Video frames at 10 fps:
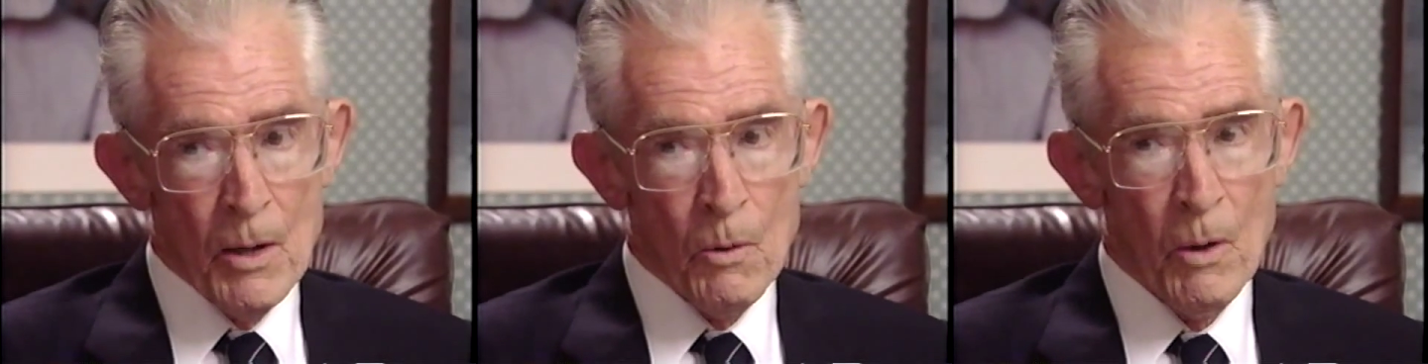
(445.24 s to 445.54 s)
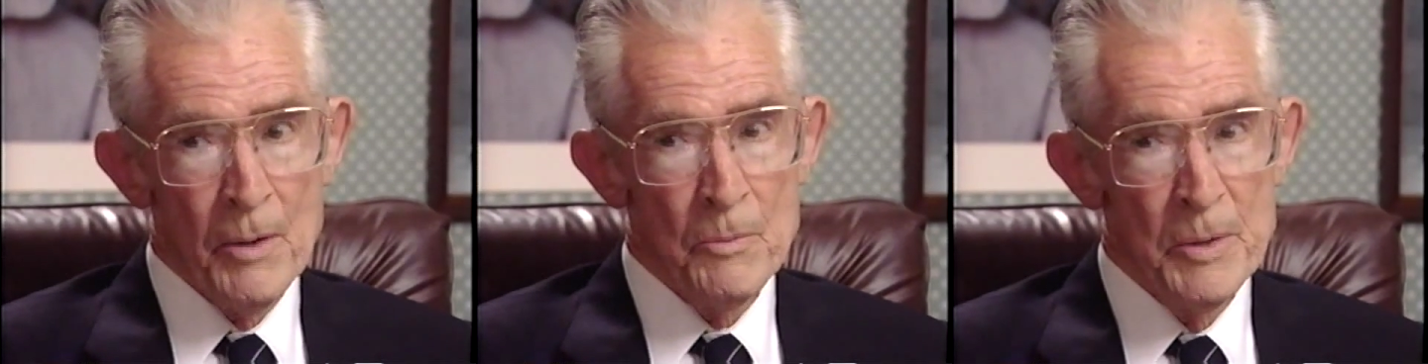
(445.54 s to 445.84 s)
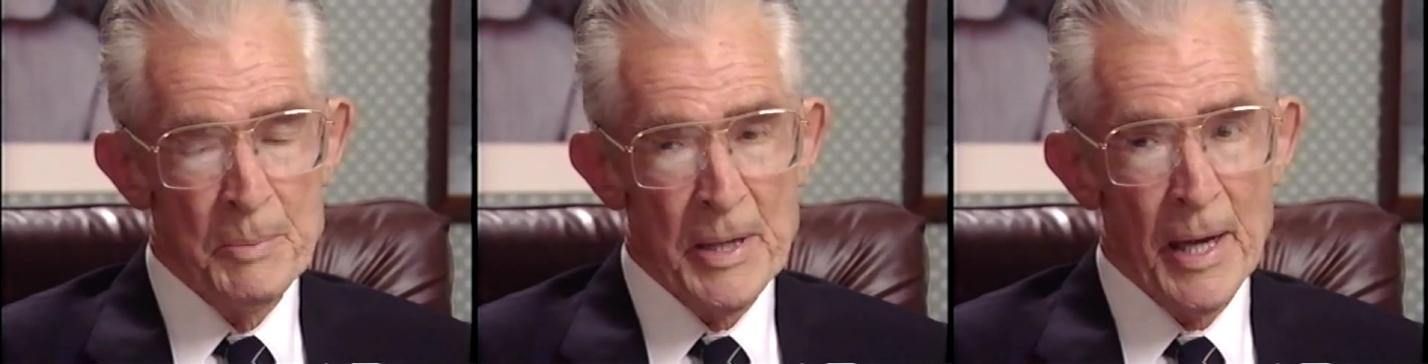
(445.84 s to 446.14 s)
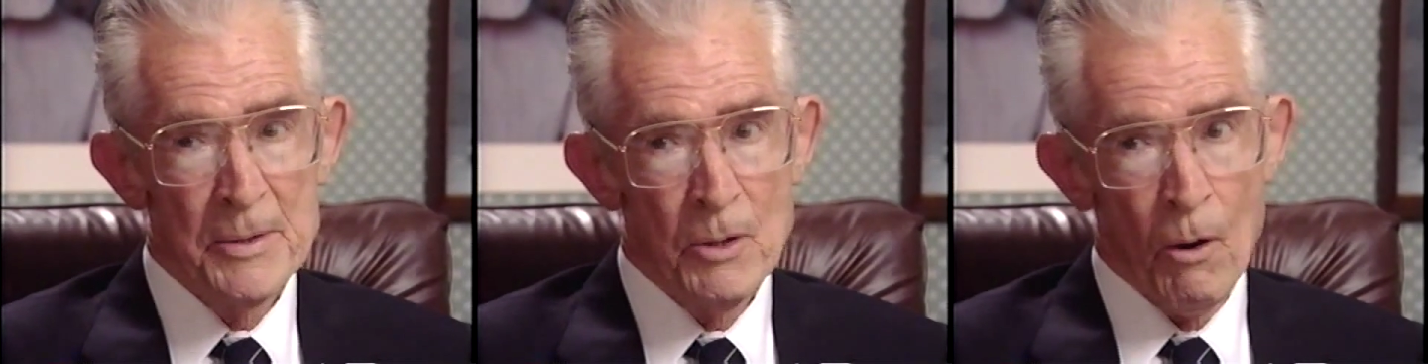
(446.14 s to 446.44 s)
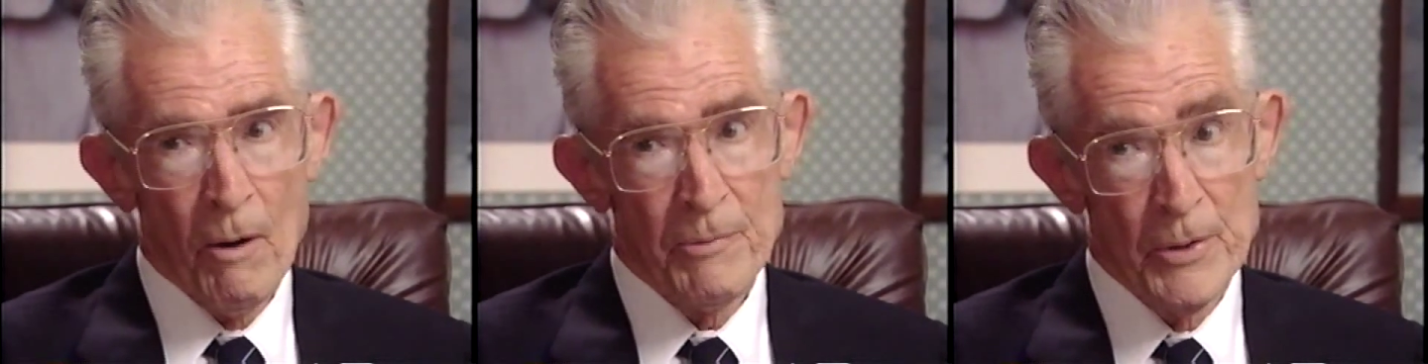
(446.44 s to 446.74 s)
when we began to
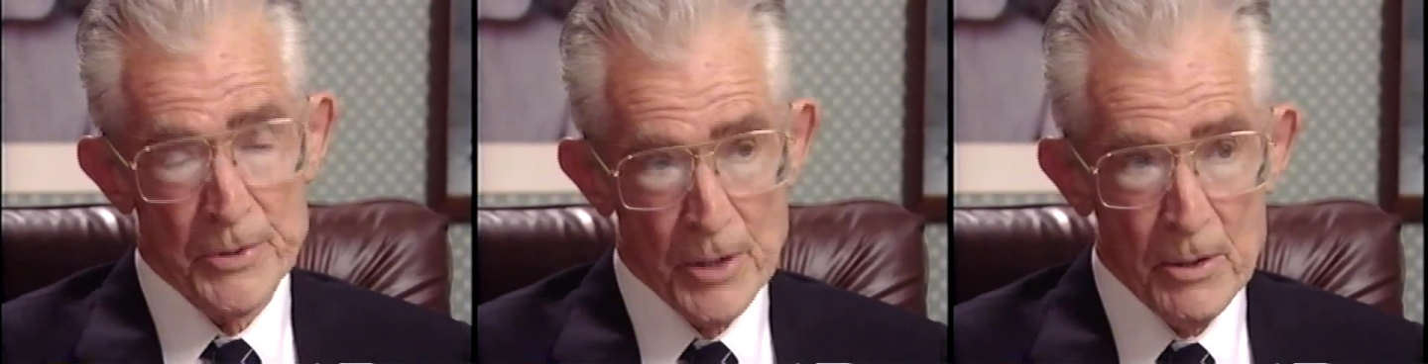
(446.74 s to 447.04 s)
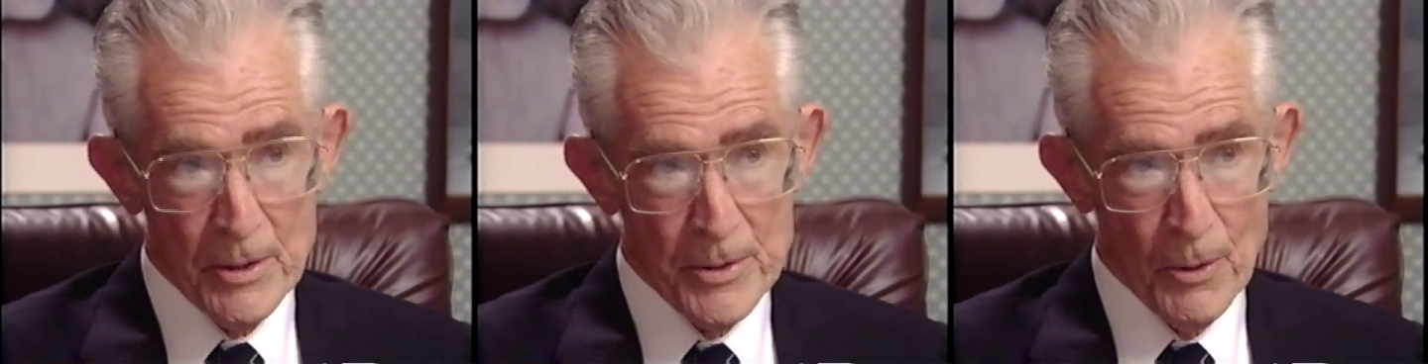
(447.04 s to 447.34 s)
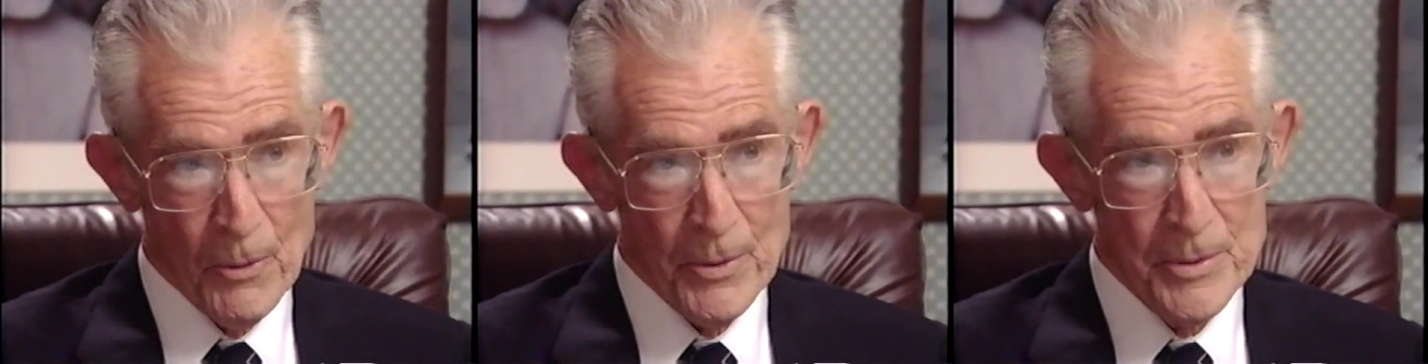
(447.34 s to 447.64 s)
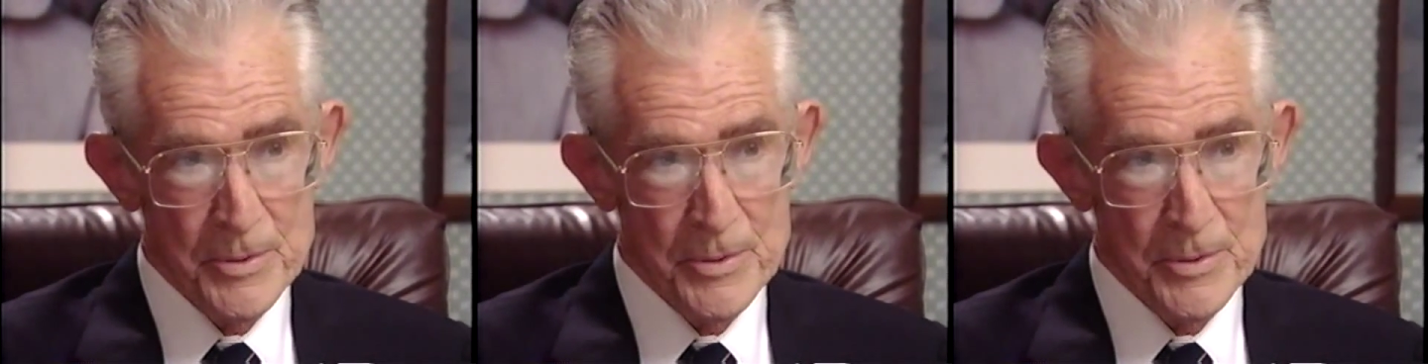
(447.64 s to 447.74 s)
offer younger donors,